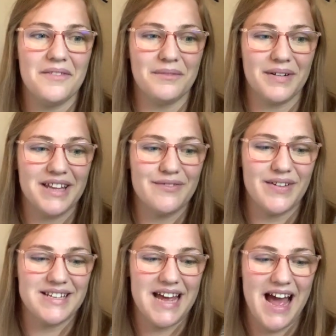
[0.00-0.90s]
really
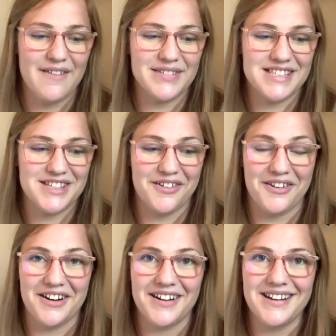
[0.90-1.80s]
fun to have this
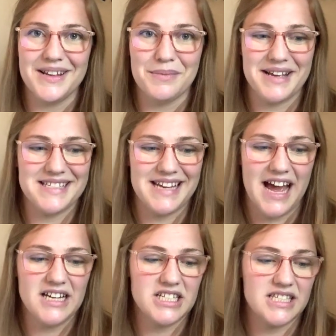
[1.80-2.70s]
yarn in my
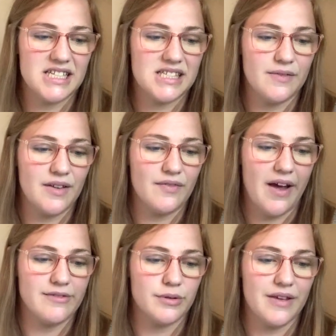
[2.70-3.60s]
stash. It's a
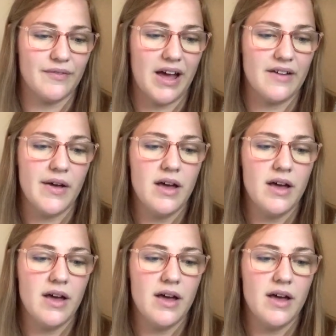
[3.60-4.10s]
75-25